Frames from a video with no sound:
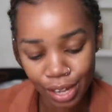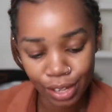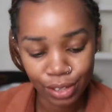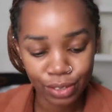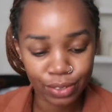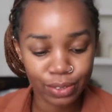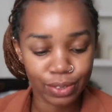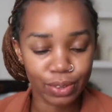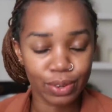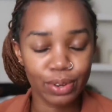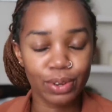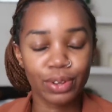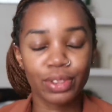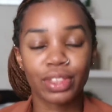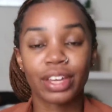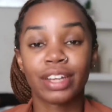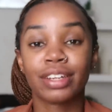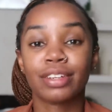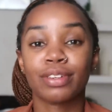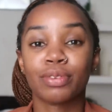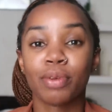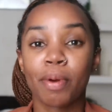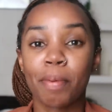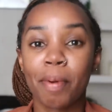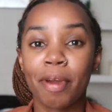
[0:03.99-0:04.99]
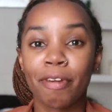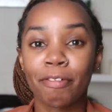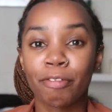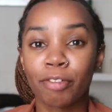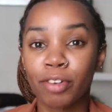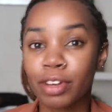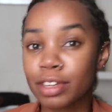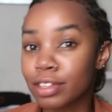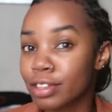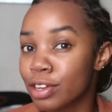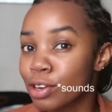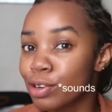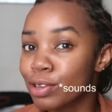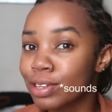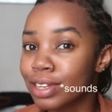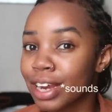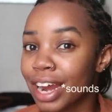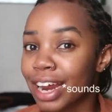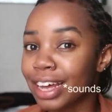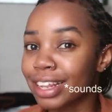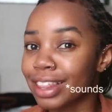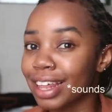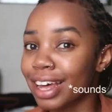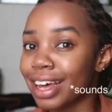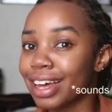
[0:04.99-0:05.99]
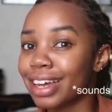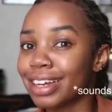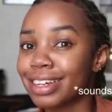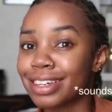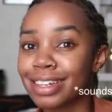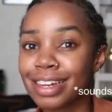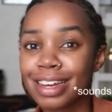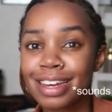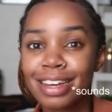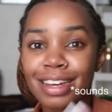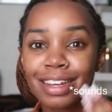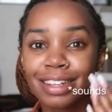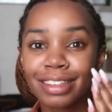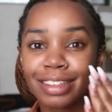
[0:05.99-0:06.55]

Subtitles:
so that is why my voice looks like that.